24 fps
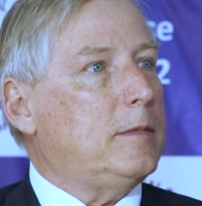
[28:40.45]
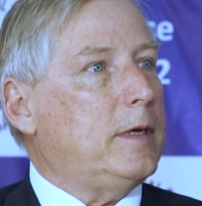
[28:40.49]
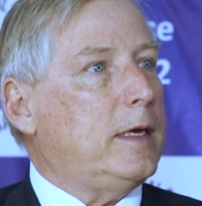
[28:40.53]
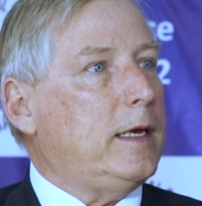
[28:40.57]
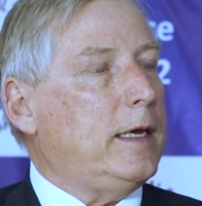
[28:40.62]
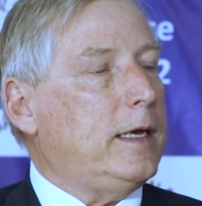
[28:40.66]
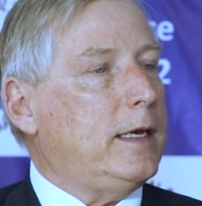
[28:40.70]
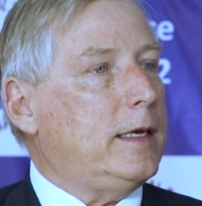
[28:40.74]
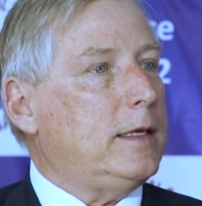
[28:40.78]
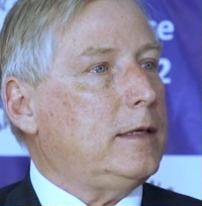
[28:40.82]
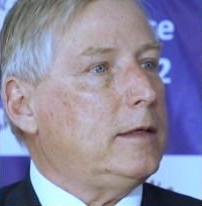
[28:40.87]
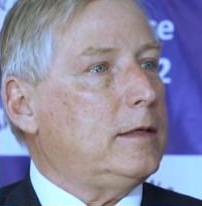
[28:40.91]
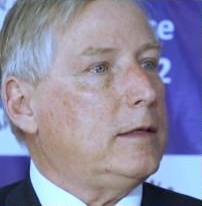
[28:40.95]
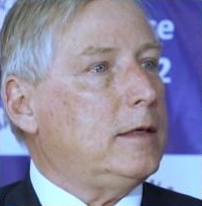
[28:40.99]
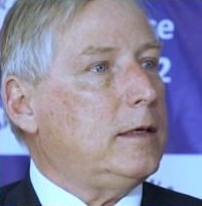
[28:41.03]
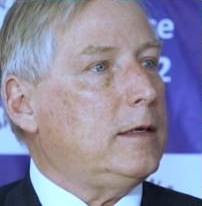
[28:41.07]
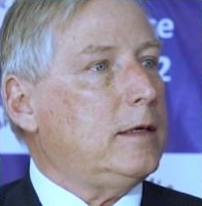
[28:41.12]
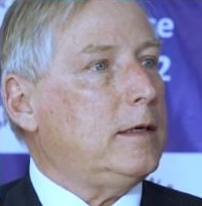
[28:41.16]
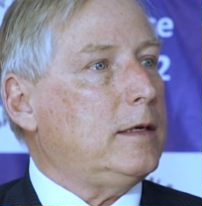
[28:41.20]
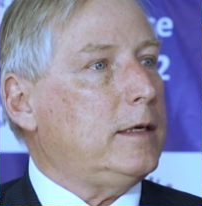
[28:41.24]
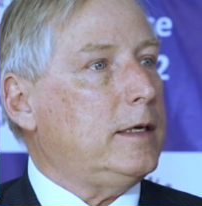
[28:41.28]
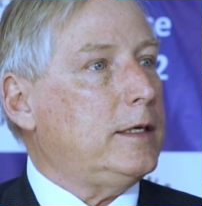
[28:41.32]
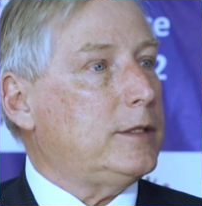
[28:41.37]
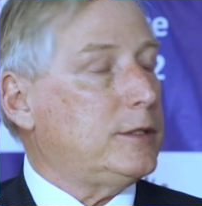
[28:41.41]
and
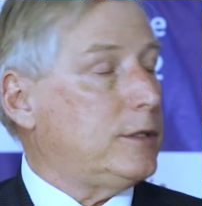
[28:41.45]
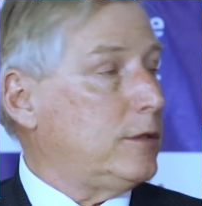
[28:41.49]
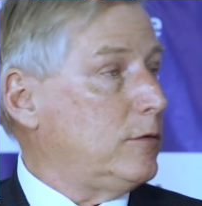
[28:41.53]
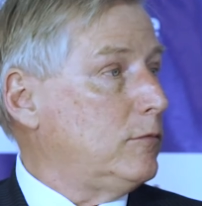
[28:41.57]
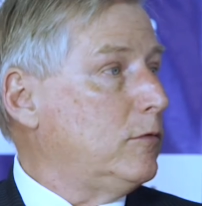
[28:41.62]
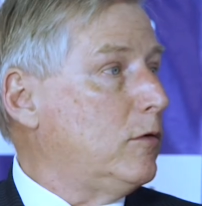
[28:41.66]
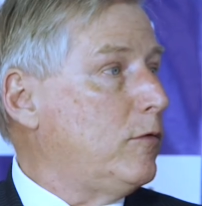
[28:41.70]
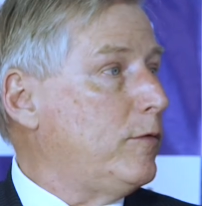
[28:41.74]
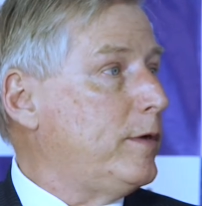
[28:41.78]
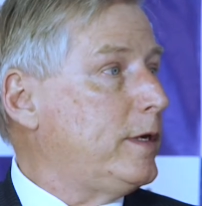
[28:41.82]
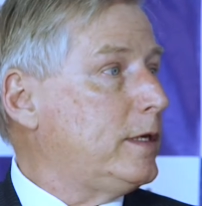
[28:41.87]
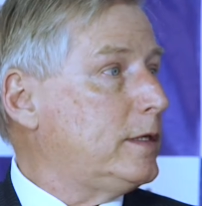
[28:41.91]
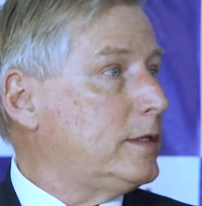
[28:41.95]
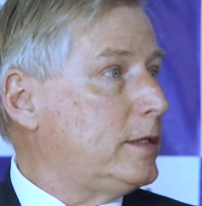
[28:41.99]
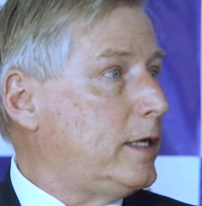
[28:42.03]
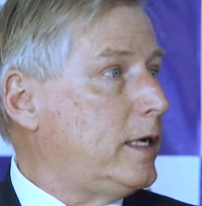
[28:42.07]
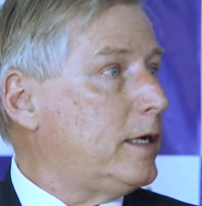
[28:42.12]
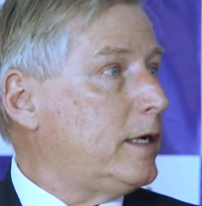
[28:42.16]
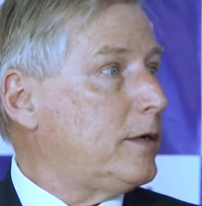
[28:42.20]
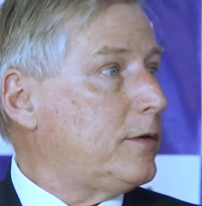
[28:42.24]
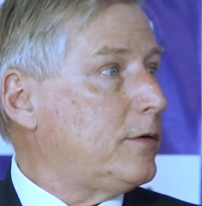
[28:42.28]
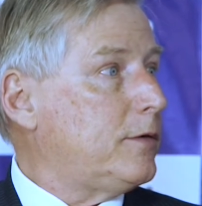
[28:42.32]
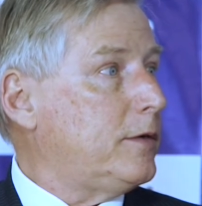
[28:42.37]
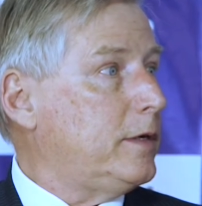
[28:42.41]
it's a growing
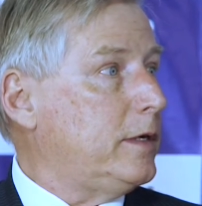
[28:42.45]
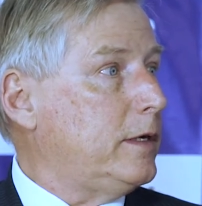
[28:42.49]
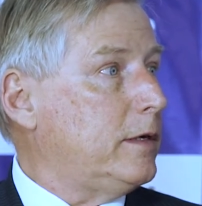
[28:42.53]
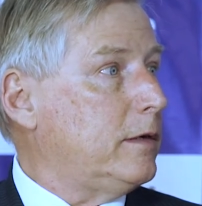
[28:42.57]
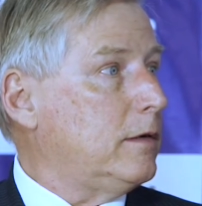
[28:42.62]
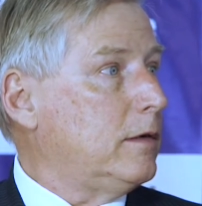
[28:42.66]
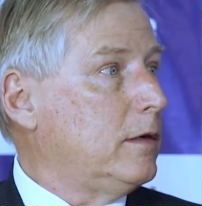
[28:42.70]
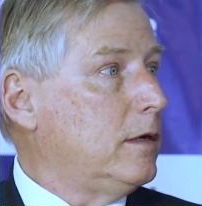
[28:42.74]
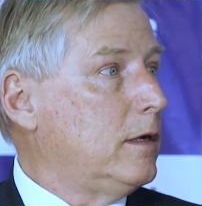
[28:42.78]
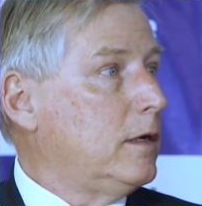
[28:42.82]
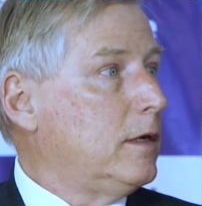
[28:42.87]
sector here.